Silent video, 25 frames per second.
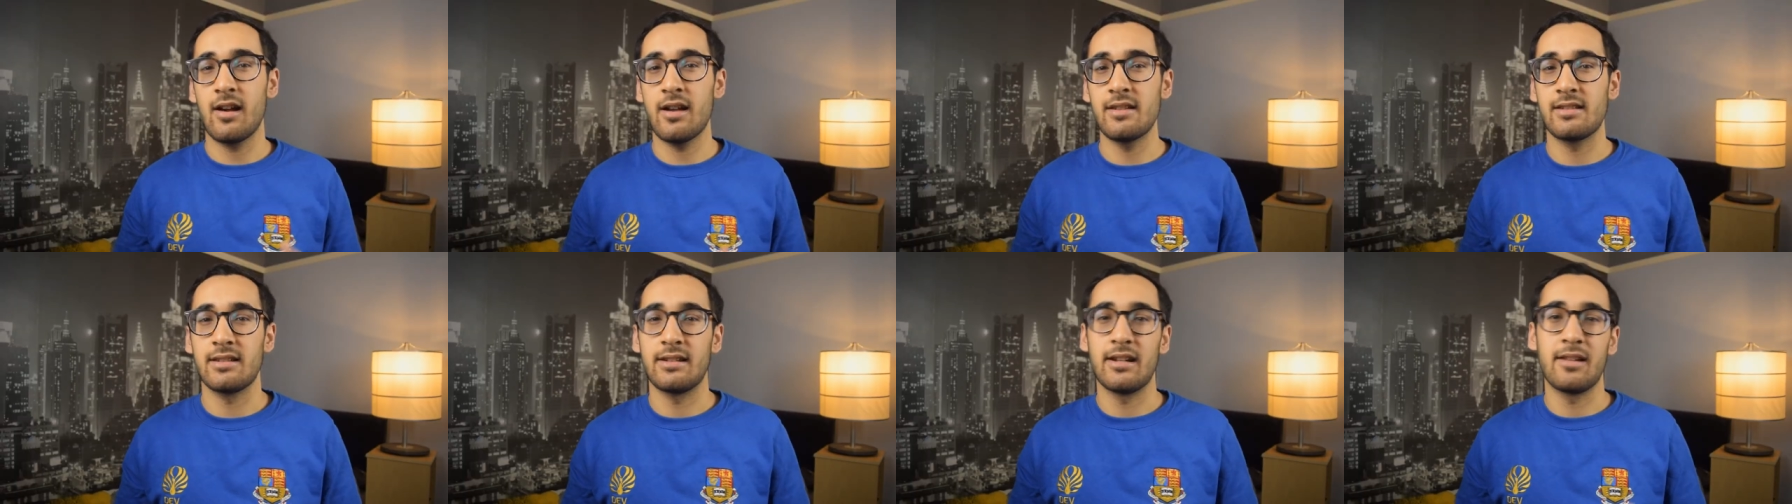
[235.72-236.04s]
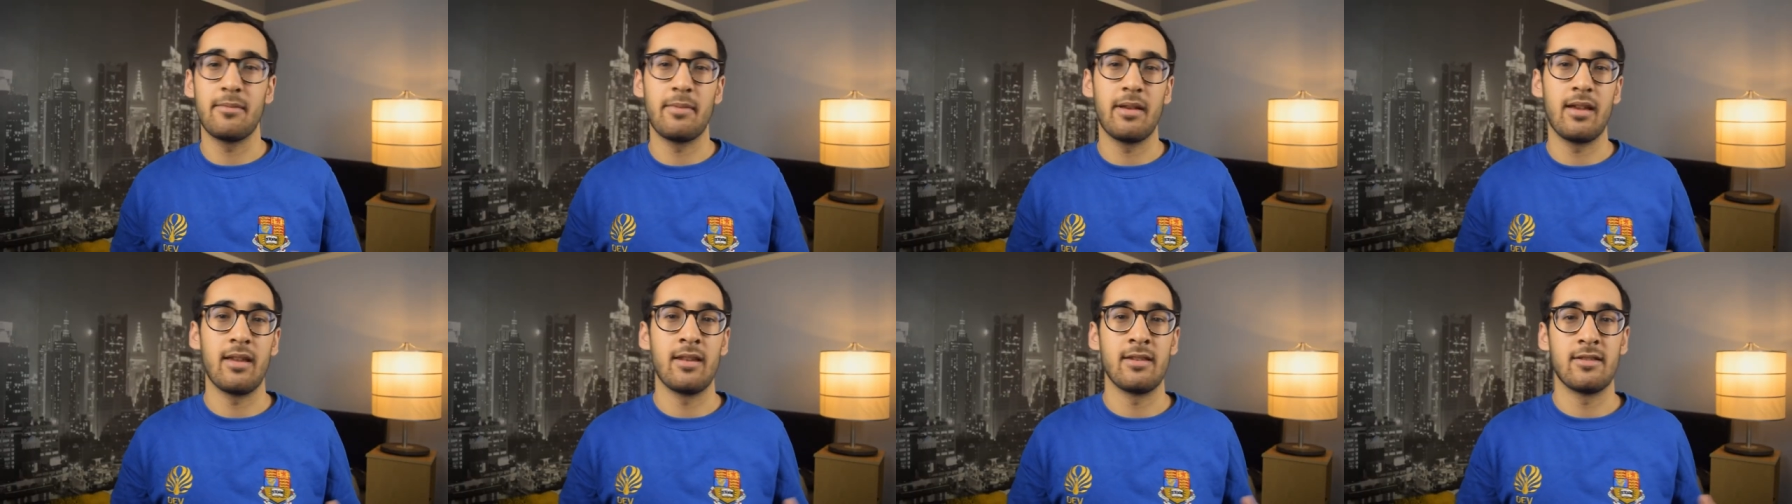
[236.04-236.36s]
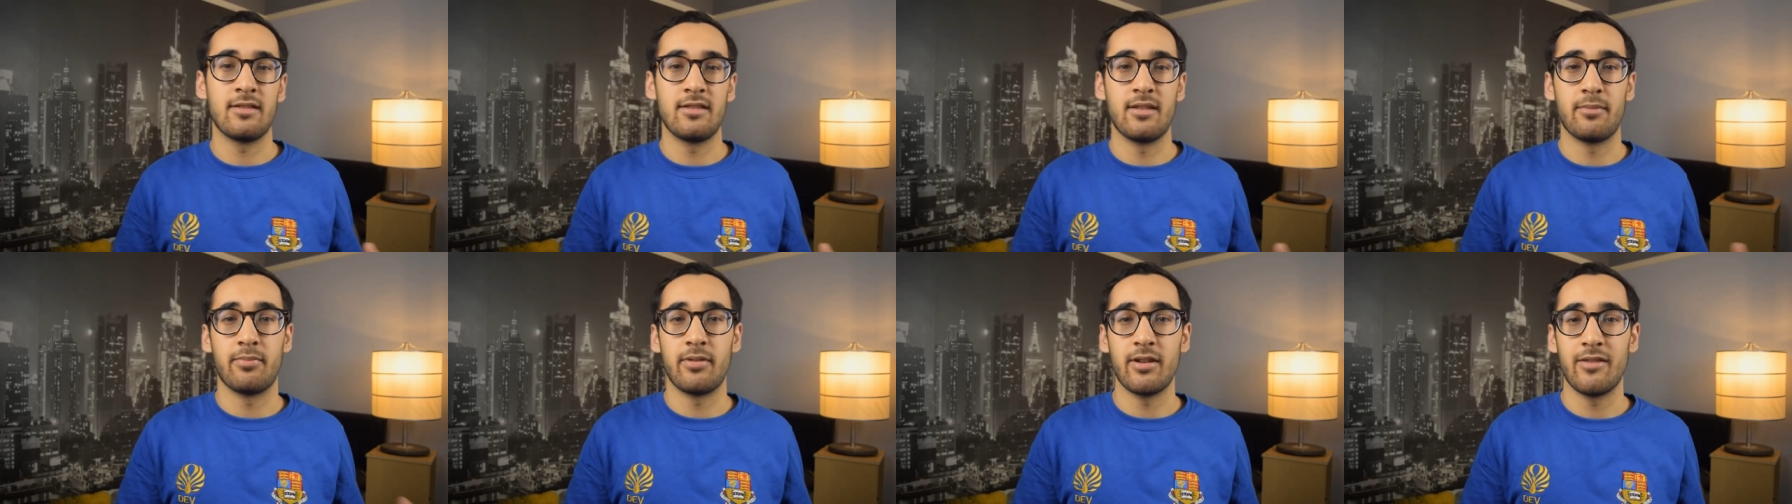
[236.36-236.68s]
ties a little bit
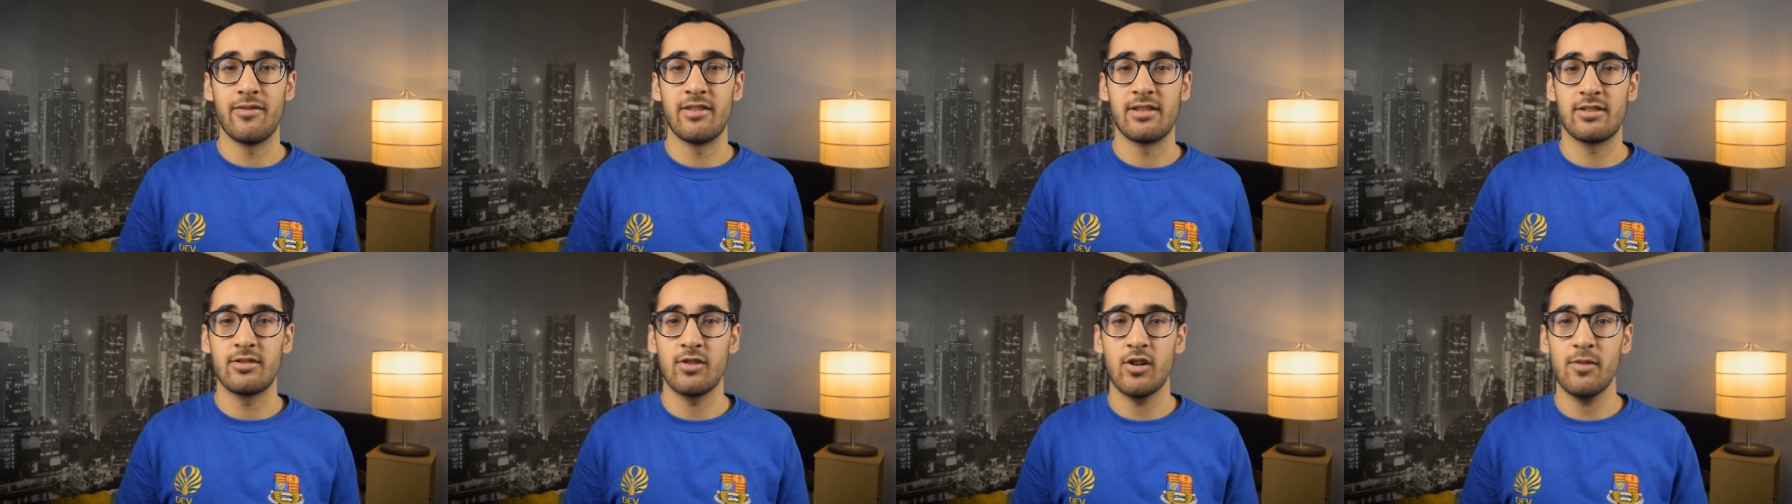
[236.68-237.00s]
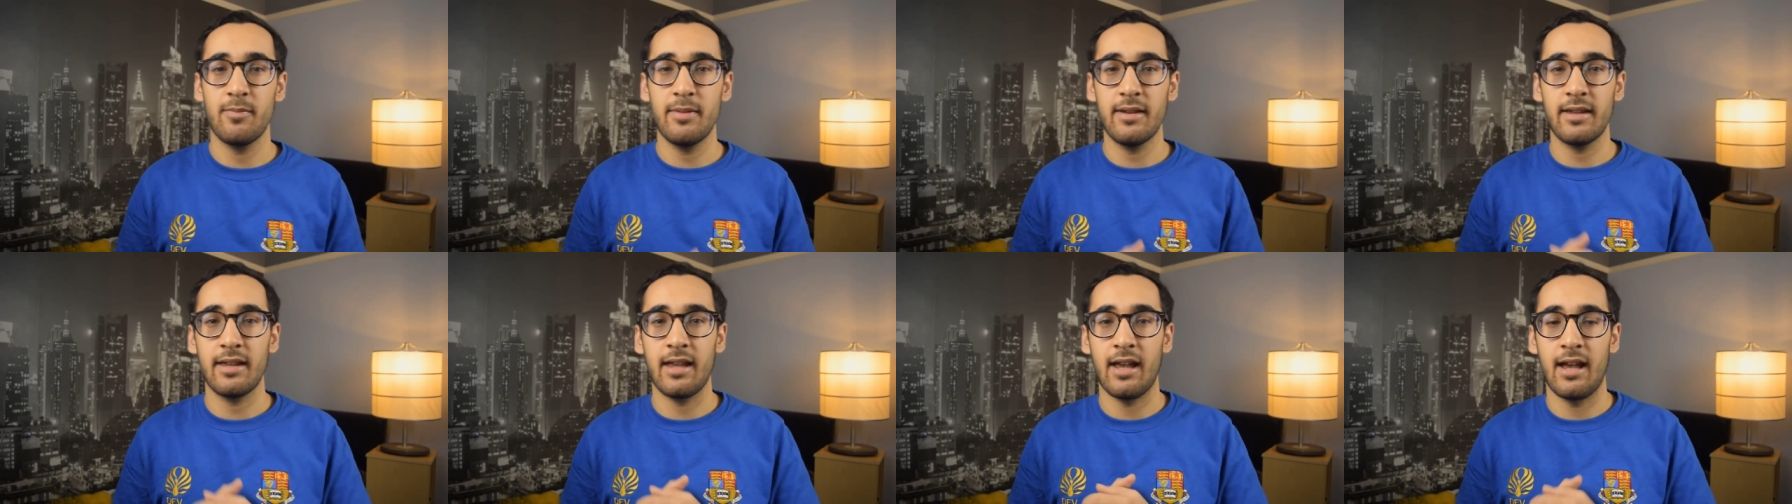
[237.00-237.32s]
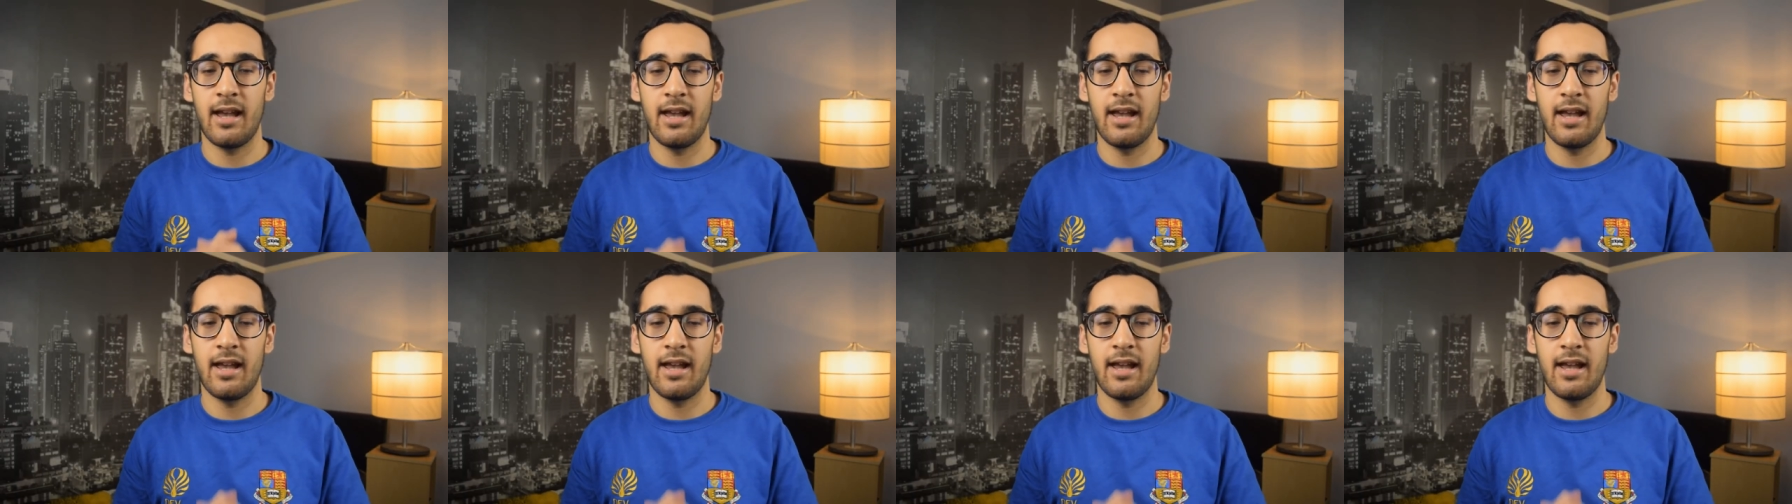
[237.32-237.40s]
into the previous topic,